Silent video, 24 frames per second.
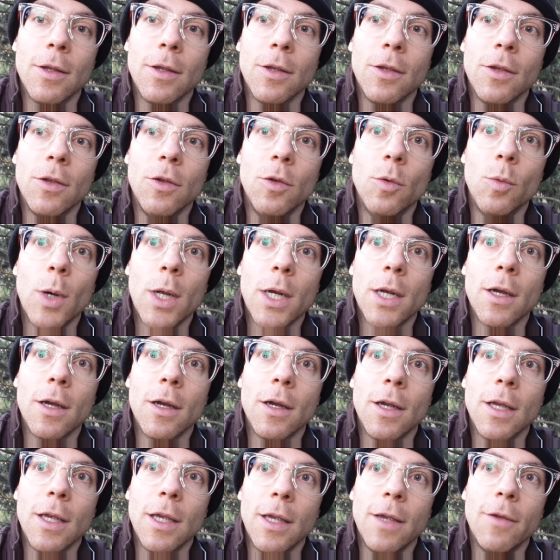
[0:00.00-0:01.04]
you want to,
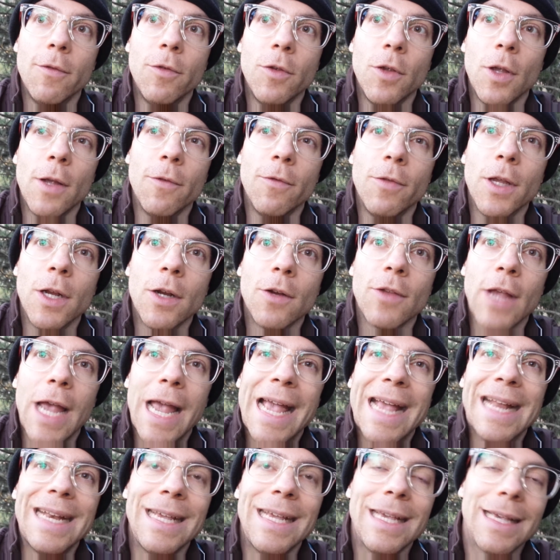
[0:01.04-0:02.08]
if there's
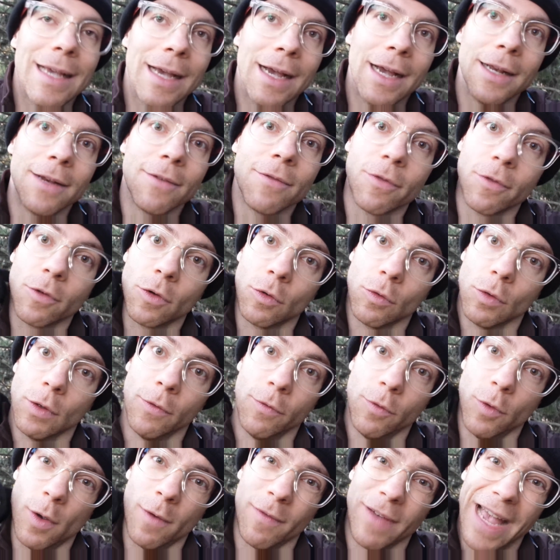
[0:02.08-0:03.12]
any kind of, if you
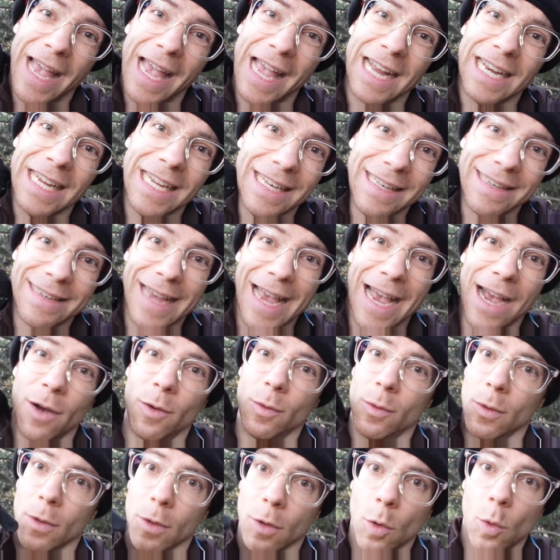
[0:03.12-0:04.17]
have any doubt
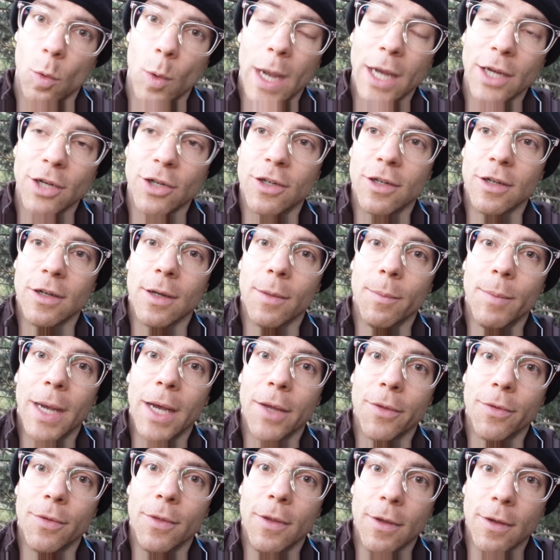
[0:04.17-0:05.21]
or question about
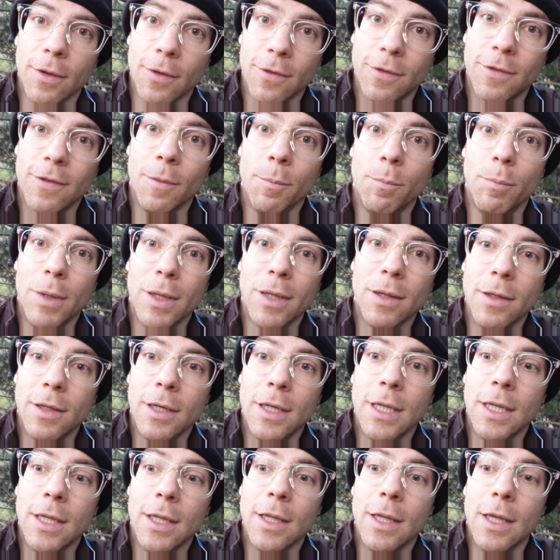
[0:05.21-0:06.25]
the
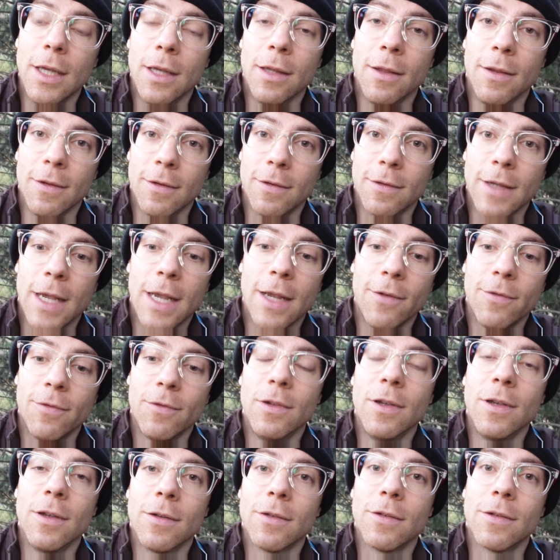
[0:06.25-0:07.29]
stability, the
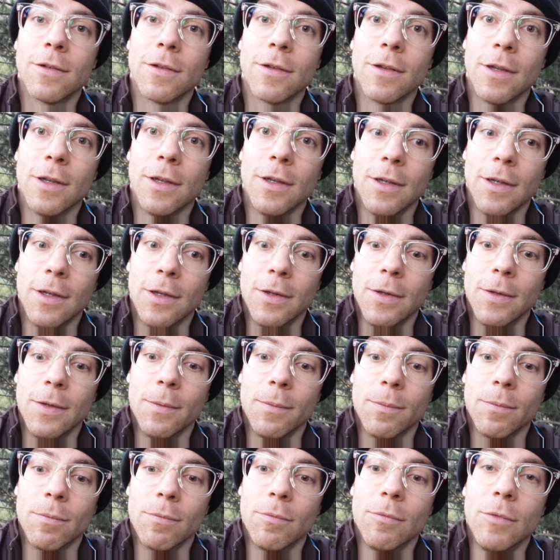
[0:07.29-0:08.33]
safeness,
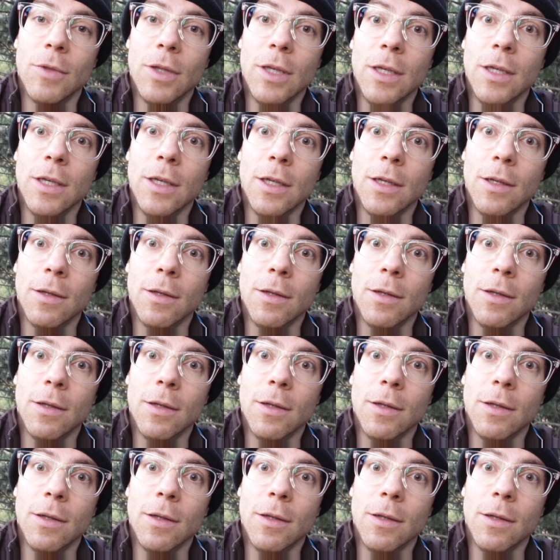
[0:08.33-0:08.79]
the